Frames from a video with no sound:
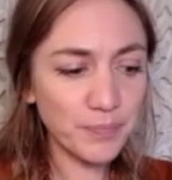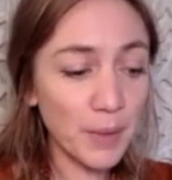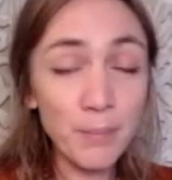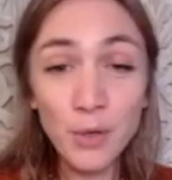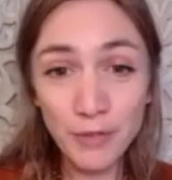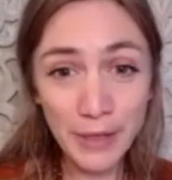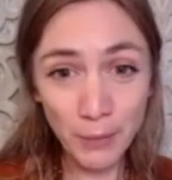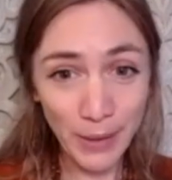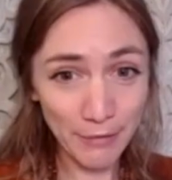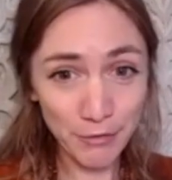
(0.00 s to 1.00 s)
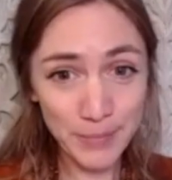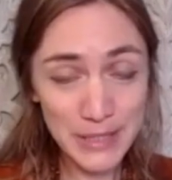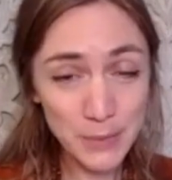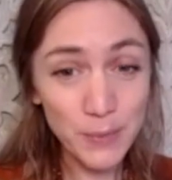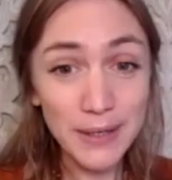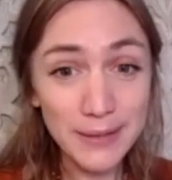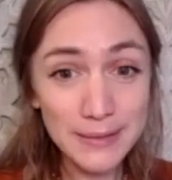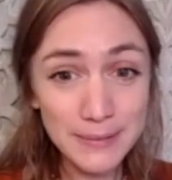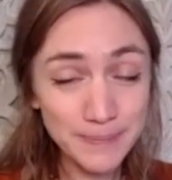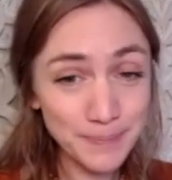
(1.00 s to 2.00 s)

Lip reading: moving away from this world